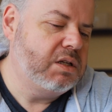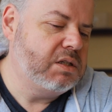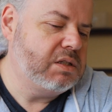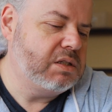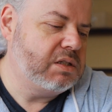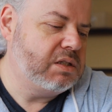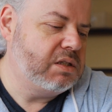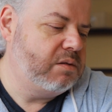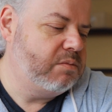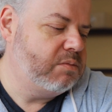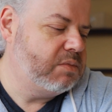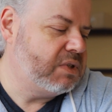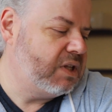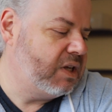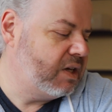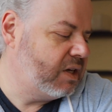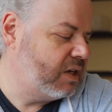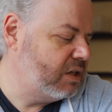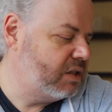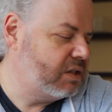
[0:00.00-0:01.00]
seems
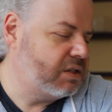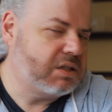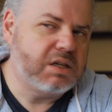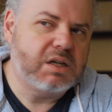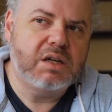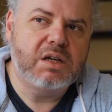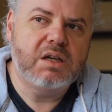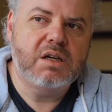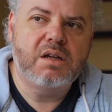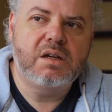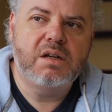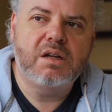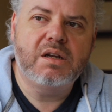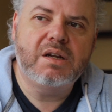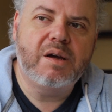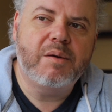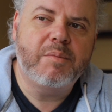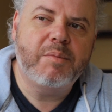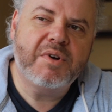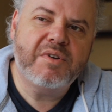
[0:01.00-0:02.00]
like it's at a good
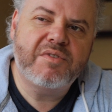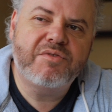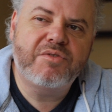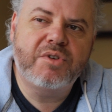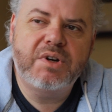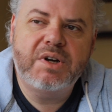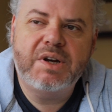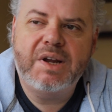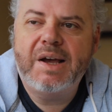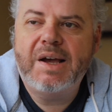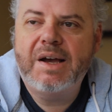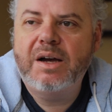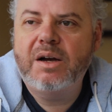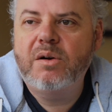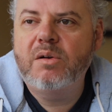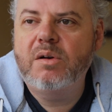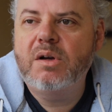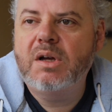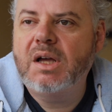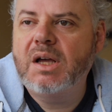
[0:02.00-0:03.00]
number for
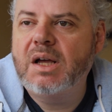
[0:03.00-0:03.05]
now.